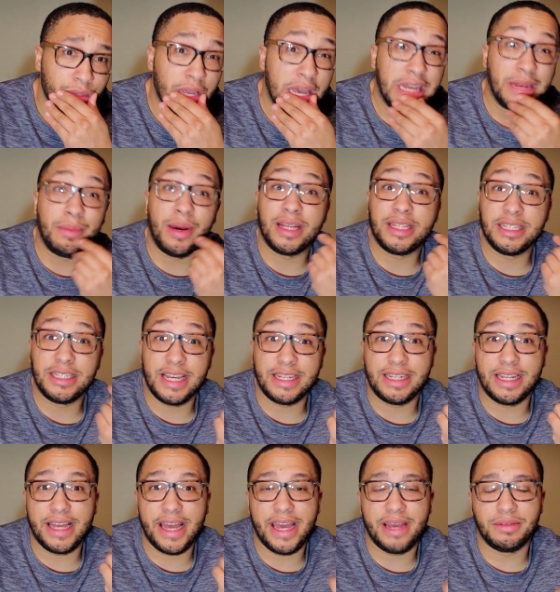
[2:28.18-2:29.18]
and I'm actually taking
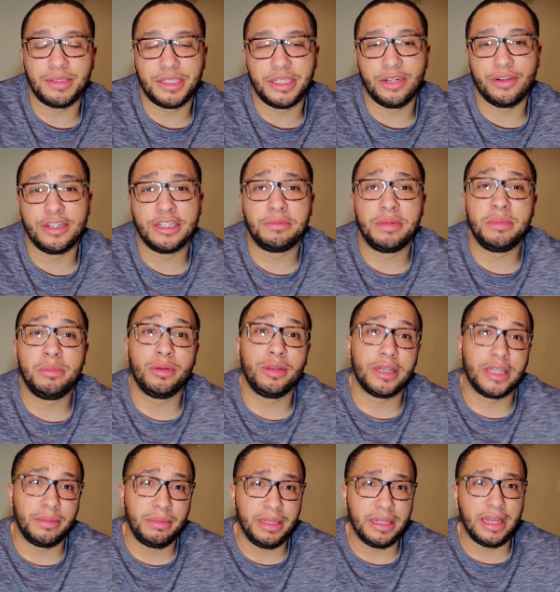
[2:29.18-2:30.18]
the game serious, people
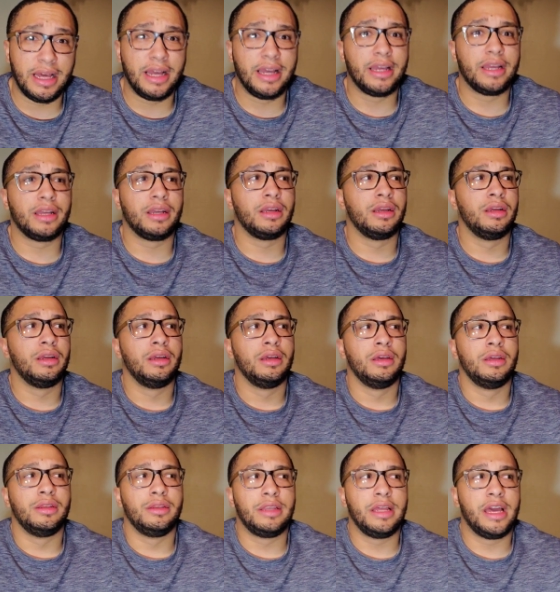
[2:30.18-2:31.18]
looking at me like,
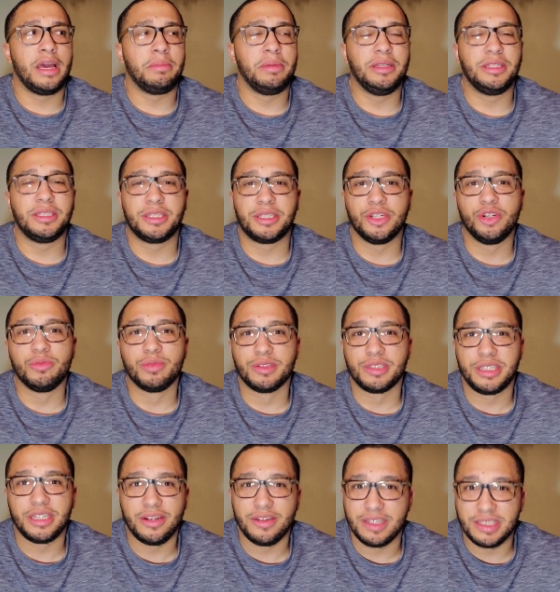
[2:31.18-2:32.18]
damn, he's super
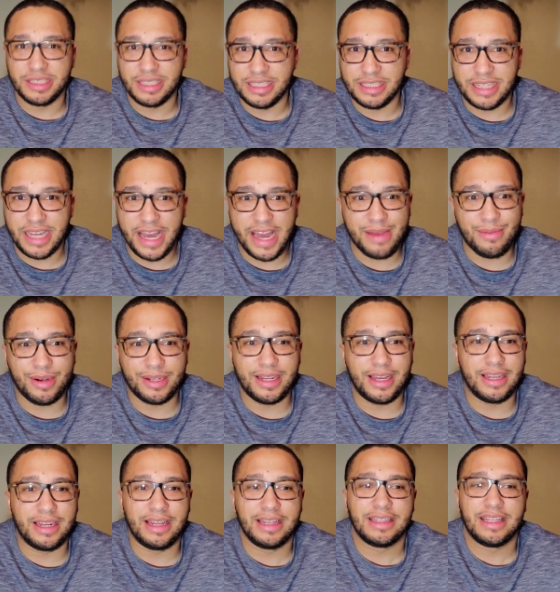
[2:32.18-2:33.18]
serious in this game right
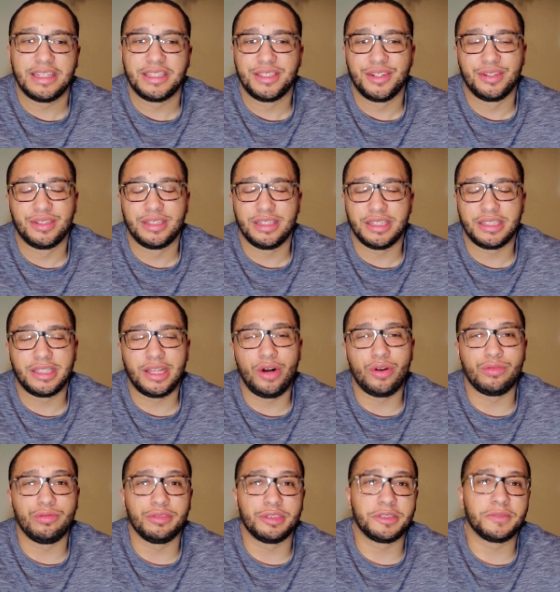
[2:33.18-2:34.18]
now. It ain't that serious, just
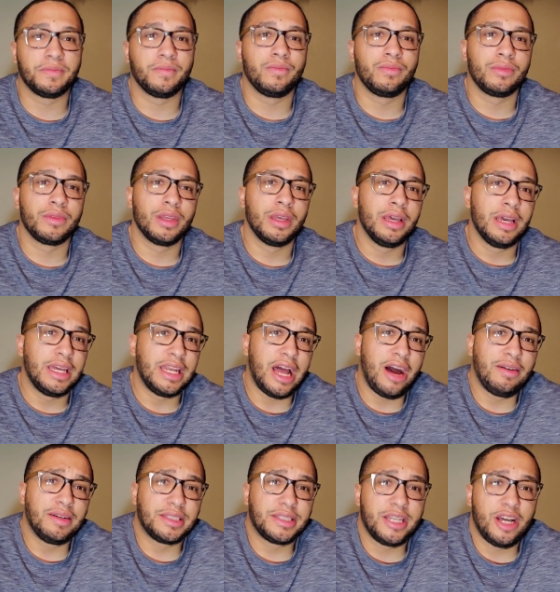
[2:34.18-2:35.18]
locals. And
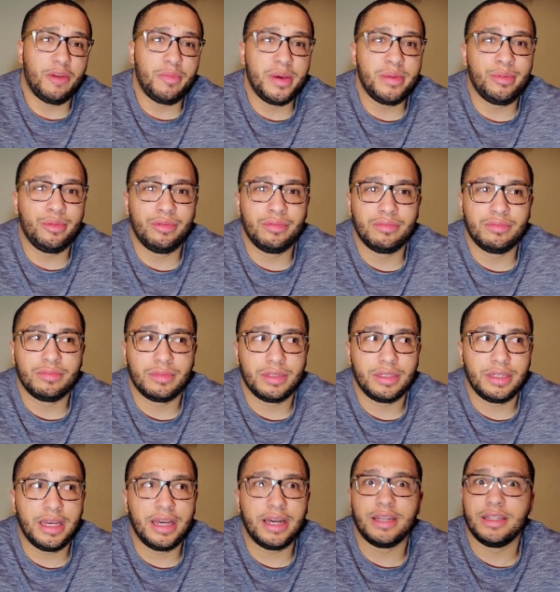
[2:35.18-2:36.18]
I always tell people,
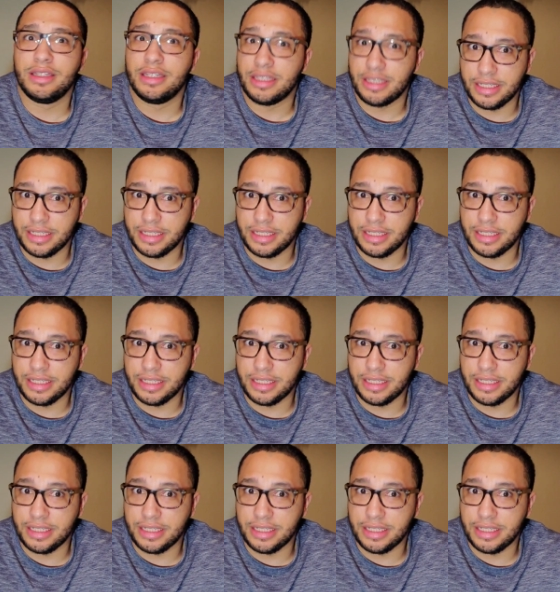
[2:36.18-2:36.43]
yeah, it's